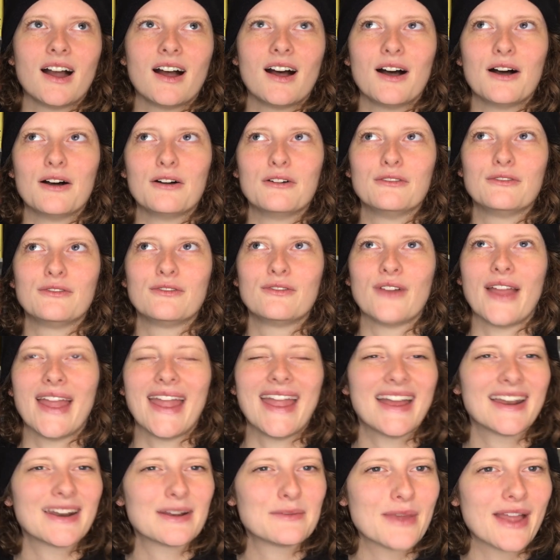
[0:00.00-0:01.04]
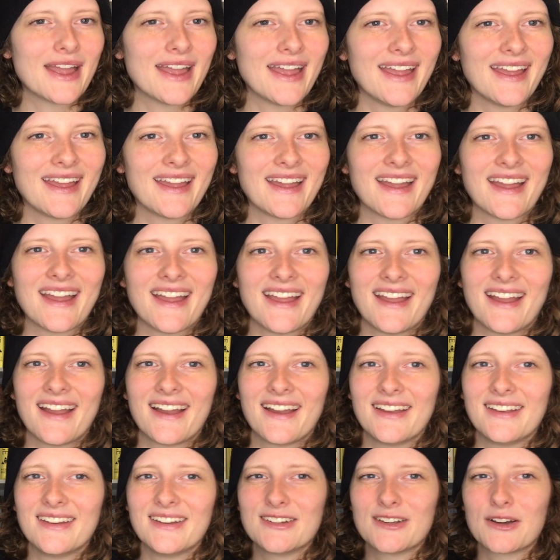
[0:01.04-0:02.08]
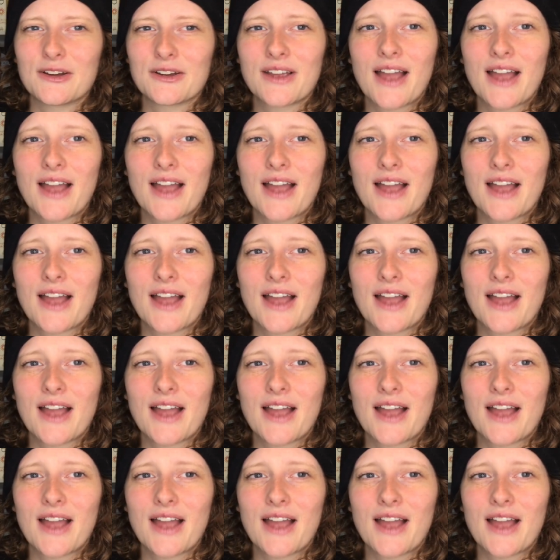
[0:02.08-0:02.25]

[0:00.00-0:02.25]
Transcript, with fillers: of anime and